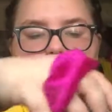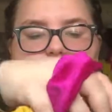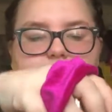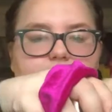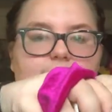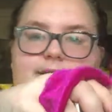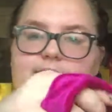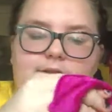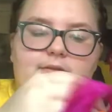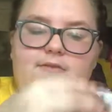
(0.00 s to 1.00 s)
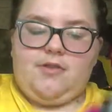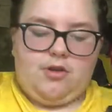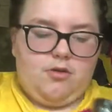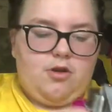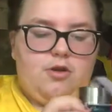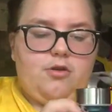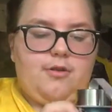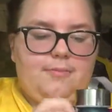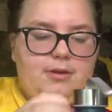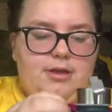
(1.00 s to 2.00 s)
And I see Vsco girls
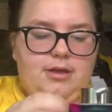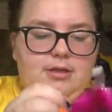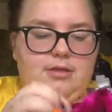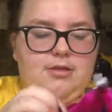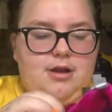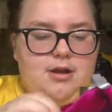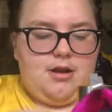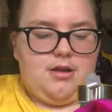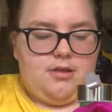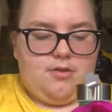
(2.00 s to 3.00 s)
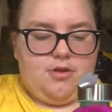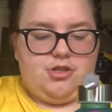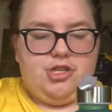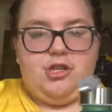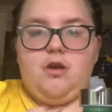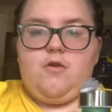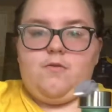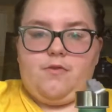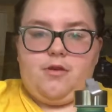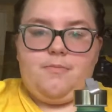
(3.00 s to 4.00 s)
put their scrunchie
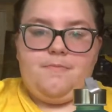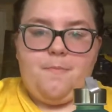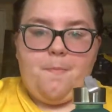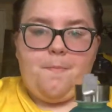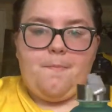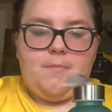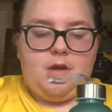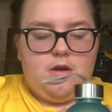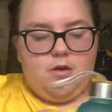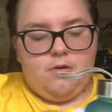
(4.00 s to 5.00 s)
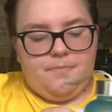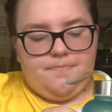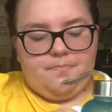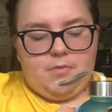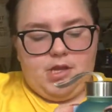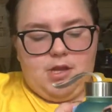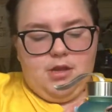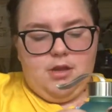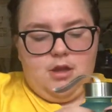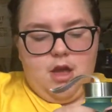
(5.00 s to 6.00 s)
over. Oh,
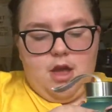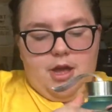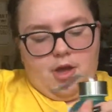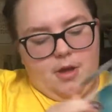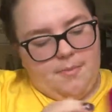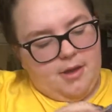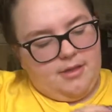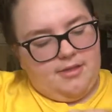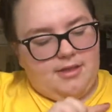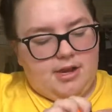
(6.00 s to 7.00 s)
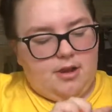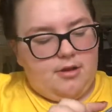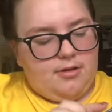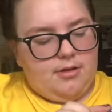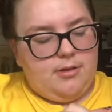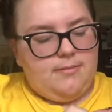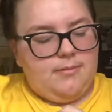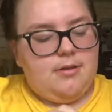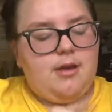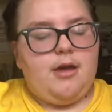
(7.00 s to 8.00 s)
I got my stickers.
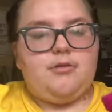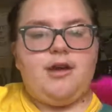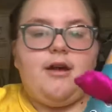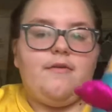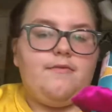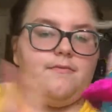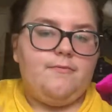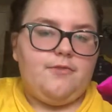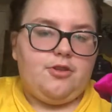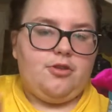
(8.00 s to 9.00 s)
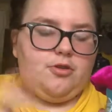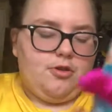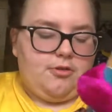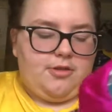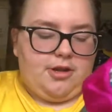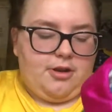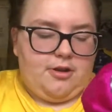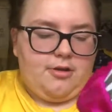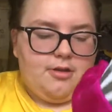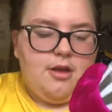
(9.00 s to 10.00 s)
I don't have Vsco girl
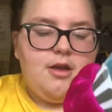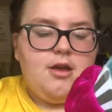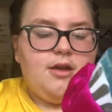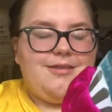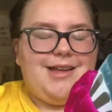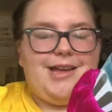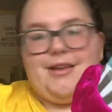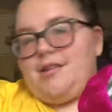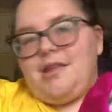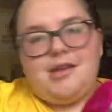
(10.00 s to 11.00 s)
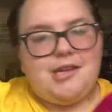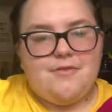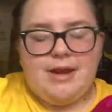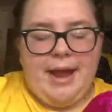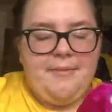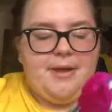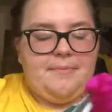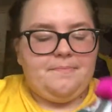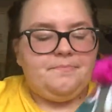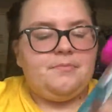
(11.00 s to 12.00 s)
stickers because I guess they never came in.